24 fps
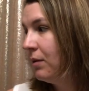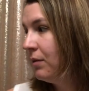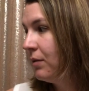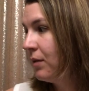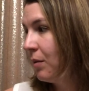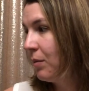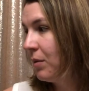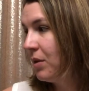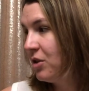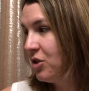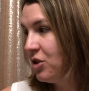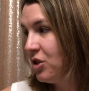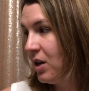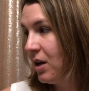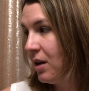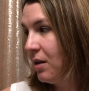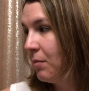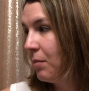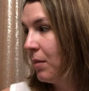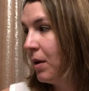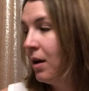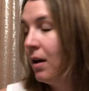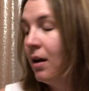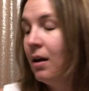from the
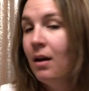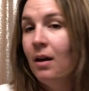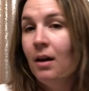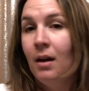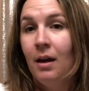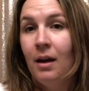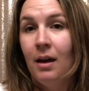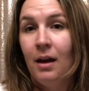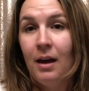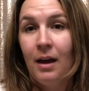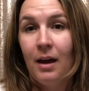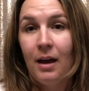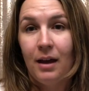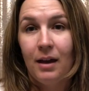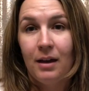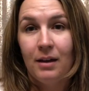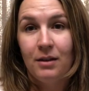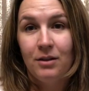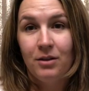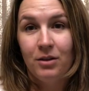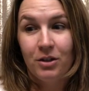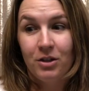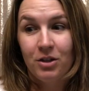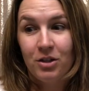gym
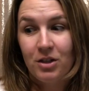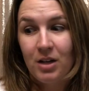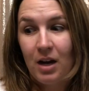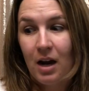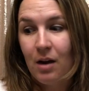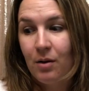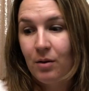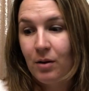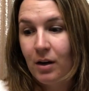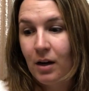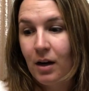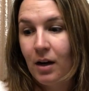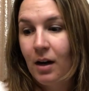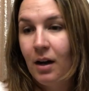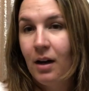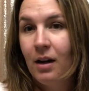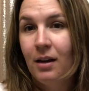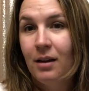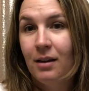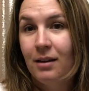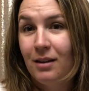and took a shower.